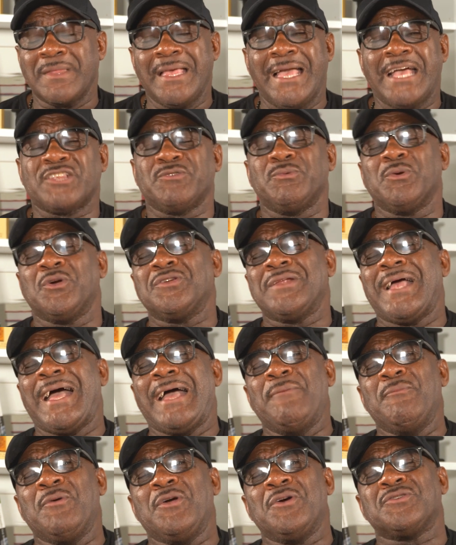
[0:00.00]
And so
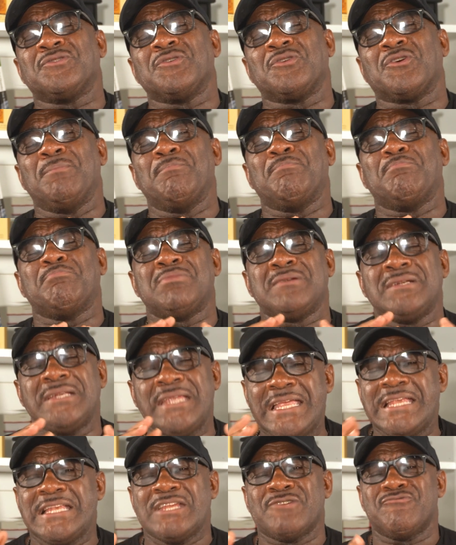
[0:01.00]
we're going to
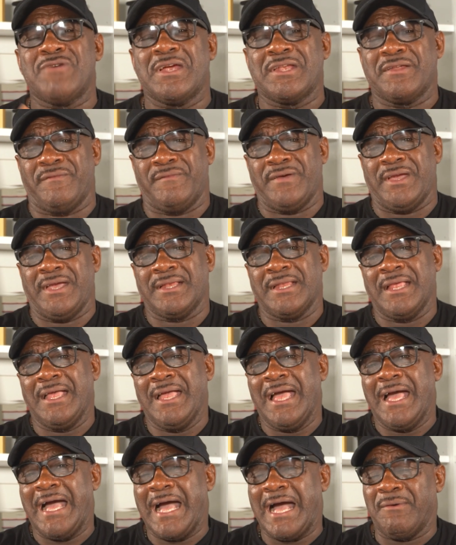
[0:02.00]
completely renovate
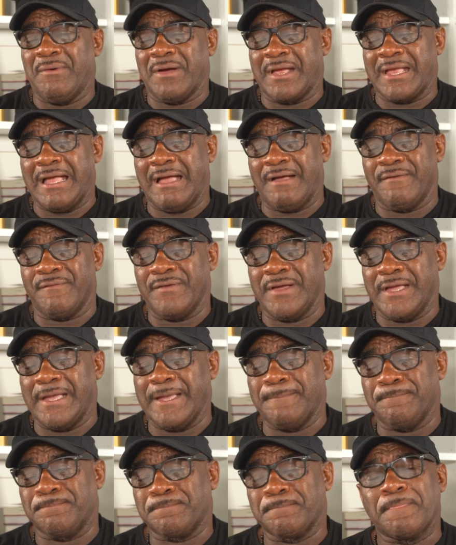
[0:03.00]
our
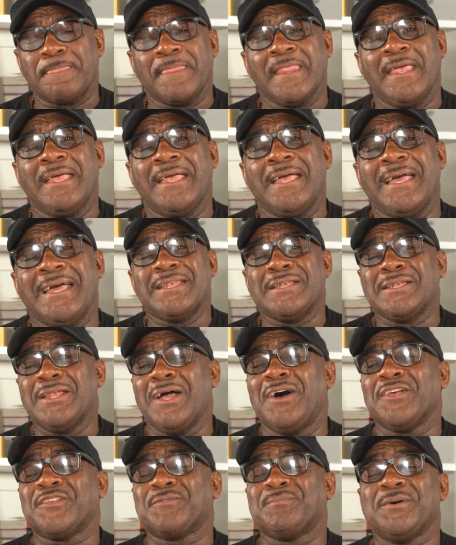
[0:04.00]
cafe. And
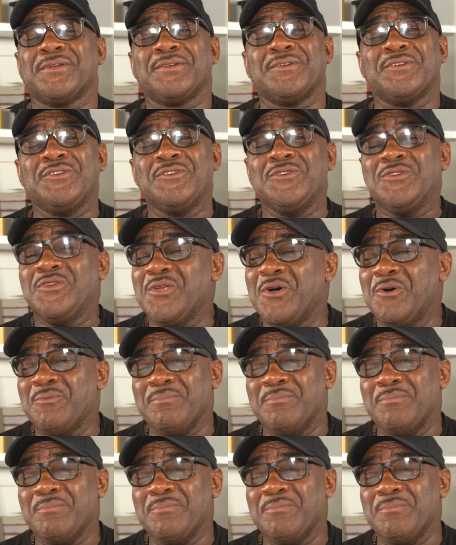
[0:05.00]
last but no